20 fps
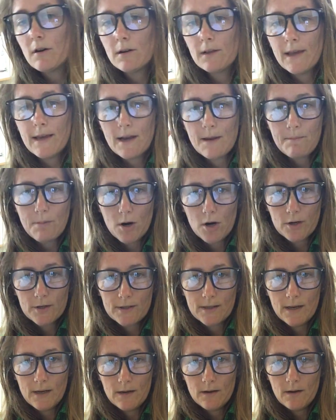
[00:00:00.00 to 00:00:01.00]
or like a
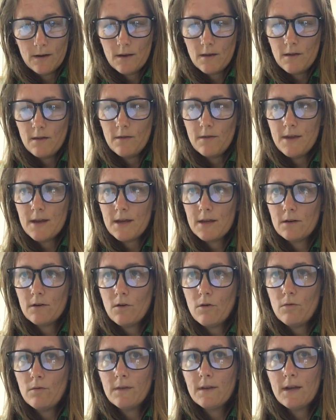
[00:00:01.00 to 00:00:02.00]
person, they can
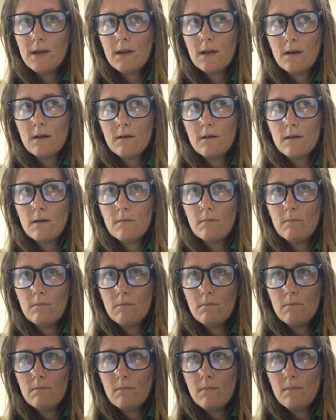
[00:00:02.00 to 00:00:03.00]
only
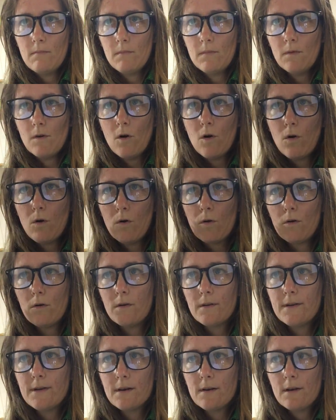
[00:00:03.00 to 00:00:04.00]

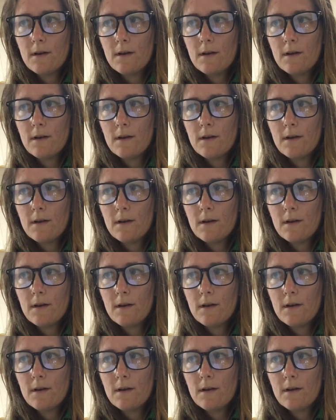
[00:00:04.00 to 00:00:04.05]
hold,